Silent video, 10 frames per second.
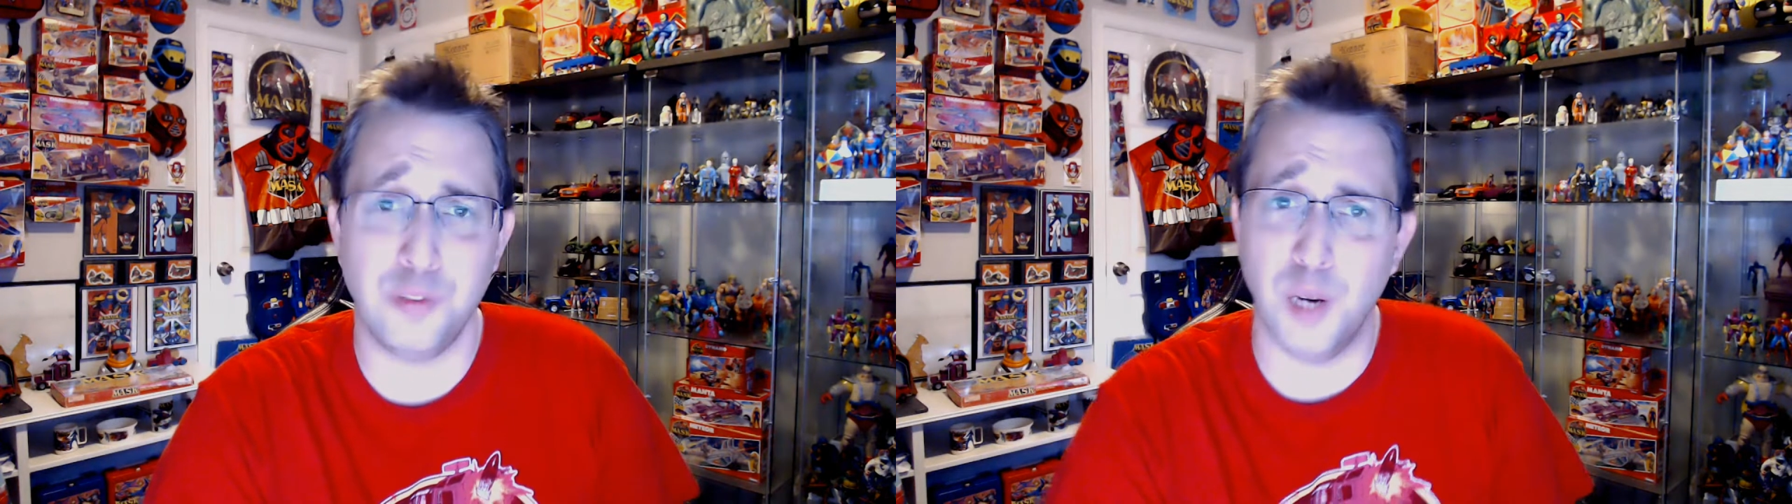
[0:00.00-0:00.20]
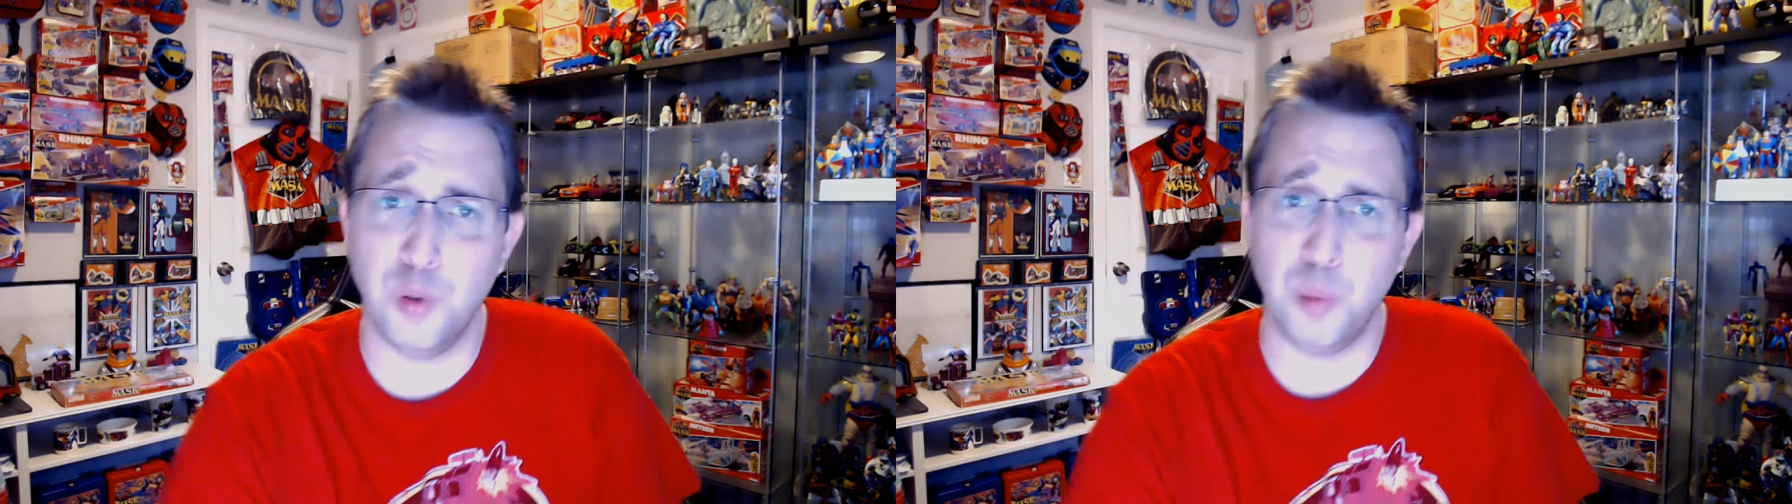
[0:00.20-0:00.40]

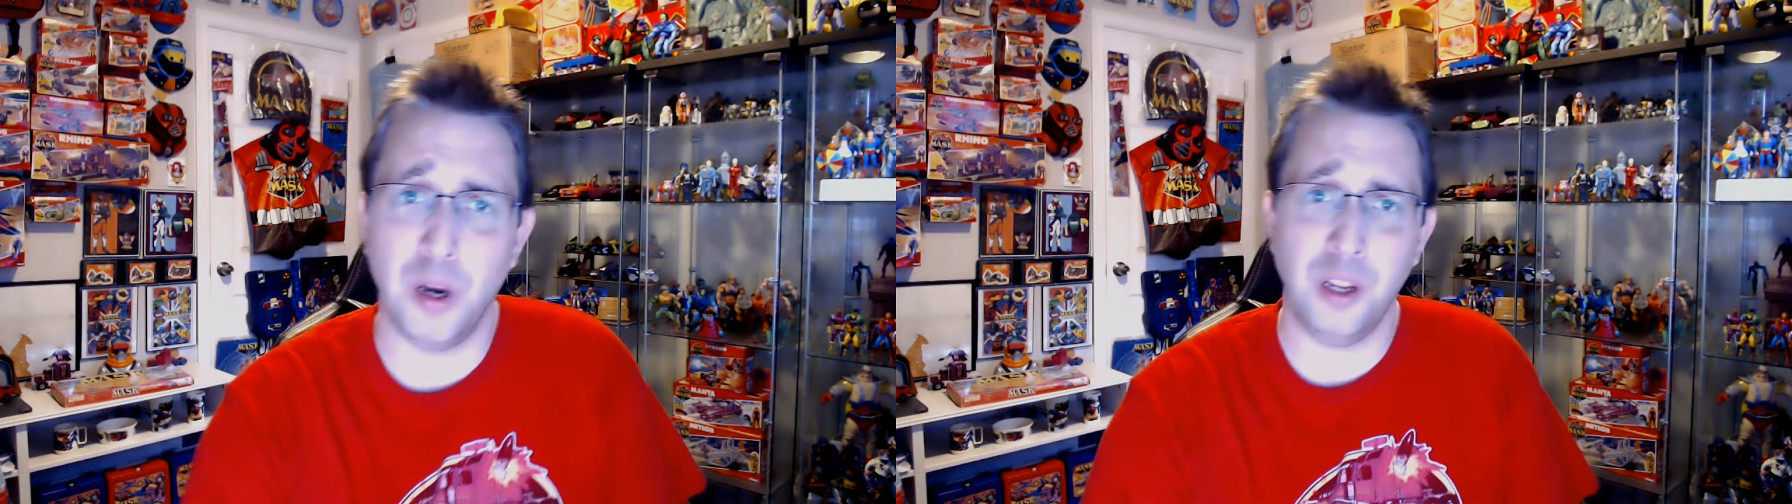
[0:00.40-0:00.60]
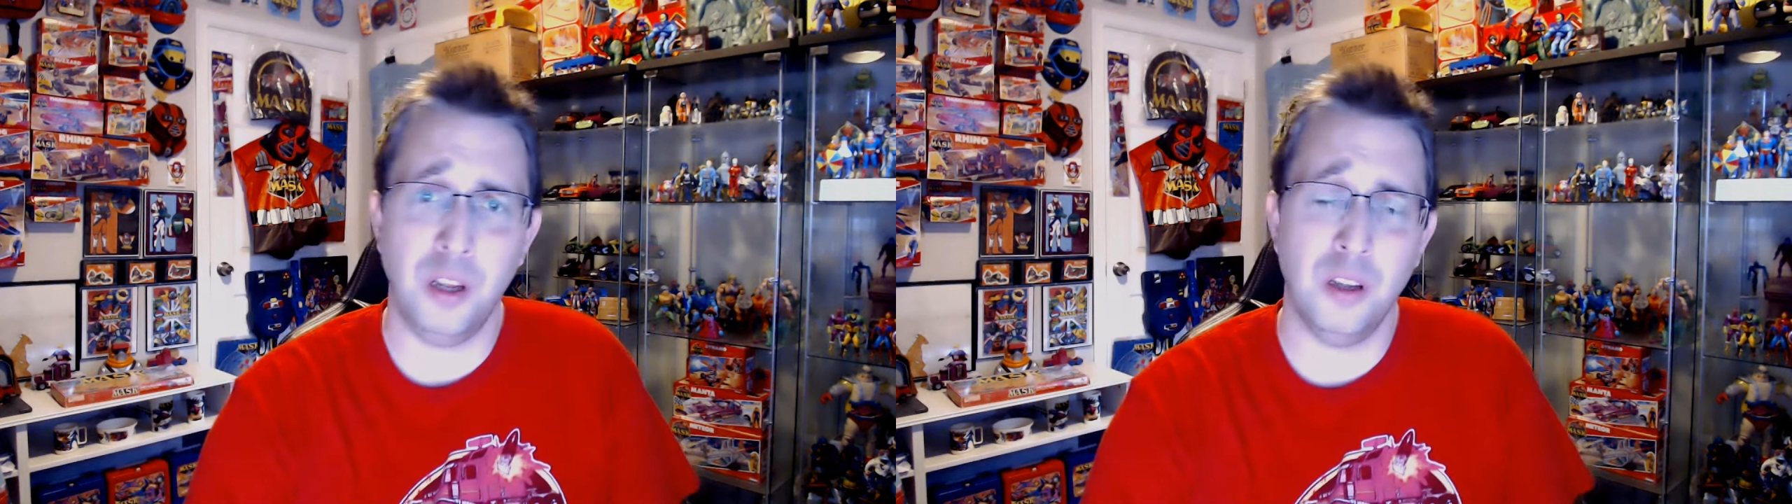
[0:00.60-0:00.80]
for
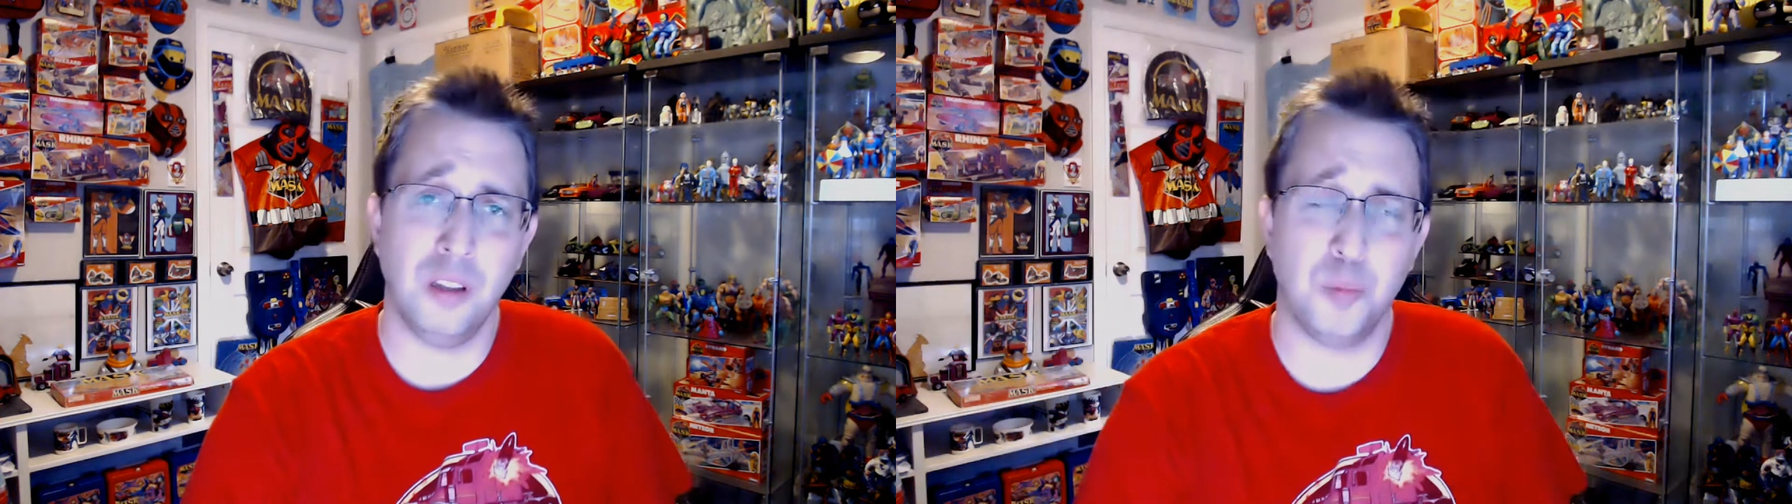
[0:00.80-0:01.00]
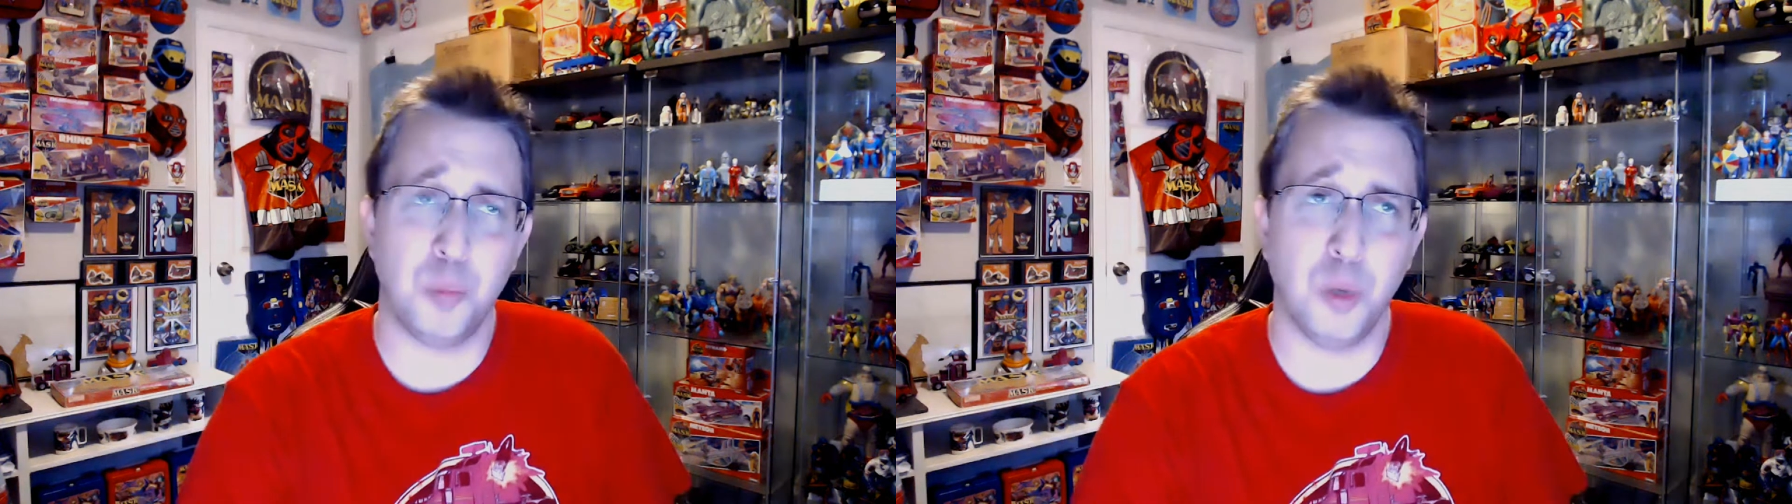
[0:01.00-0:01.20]
everybody,
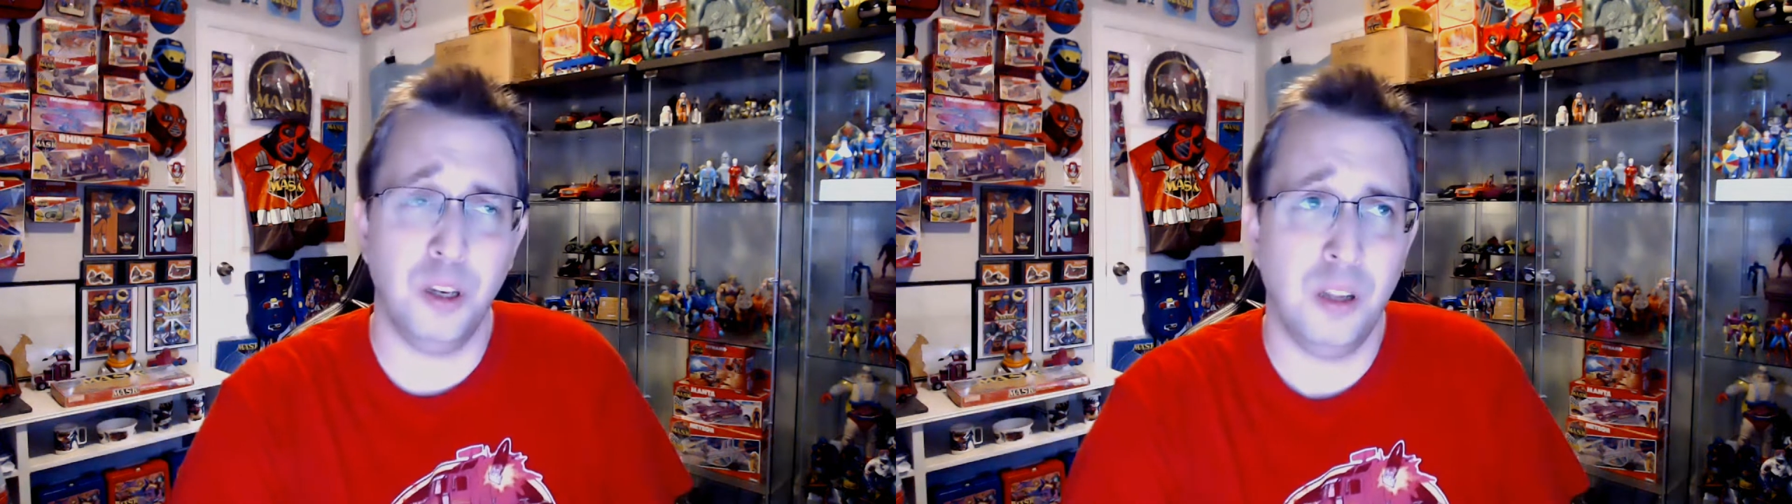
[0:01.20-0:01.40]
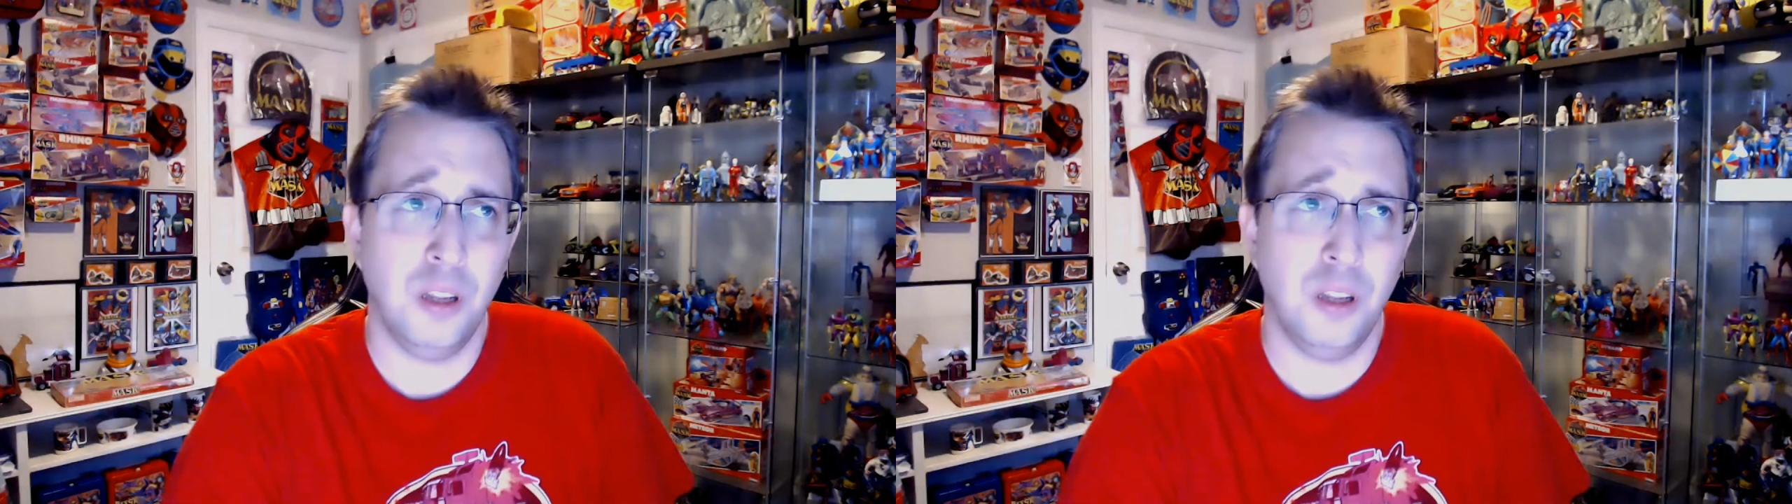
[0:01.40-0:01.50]
but